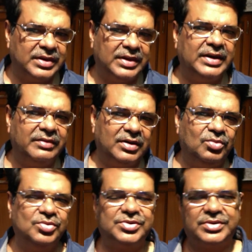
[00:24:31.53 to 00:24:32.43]

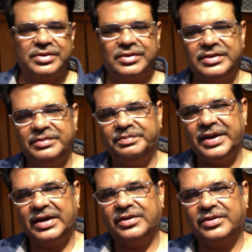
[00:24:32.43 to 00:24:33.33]
lose
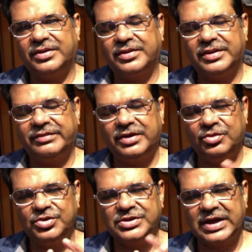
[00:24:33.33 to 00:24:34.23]
impact, never
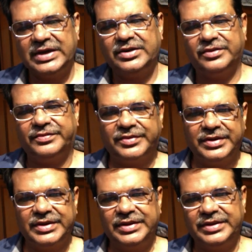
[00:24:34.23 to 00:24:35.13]
lose sight of
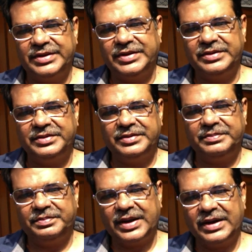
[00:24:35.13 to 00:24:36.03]
the
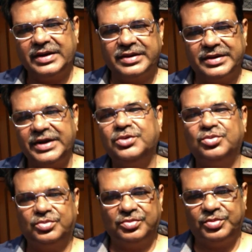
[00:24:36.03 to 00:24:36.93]
planet Ketu,
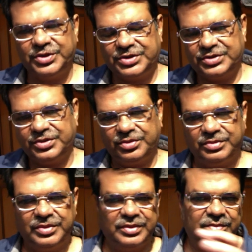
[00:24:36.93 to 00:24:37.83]
which
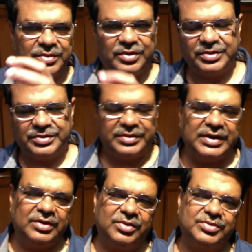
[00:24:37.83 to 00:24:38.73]
because
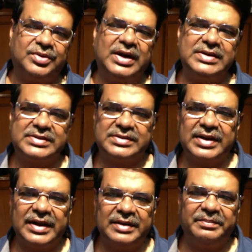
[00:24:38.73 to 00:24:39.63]
that also has
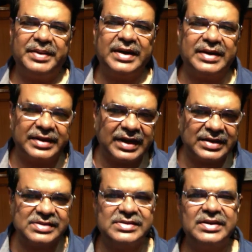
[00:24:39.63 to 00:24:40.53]
an impact, and that
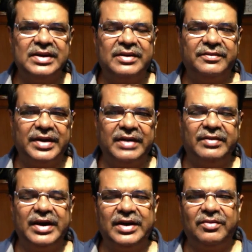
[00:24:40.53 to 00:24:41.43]
is where
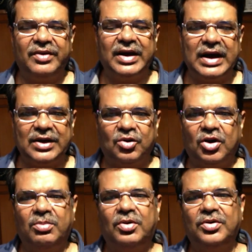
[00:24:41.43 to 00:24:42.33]
I
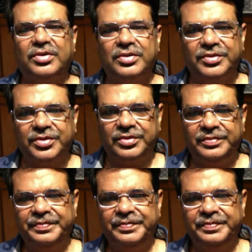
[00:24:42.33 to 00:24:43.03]
talk about the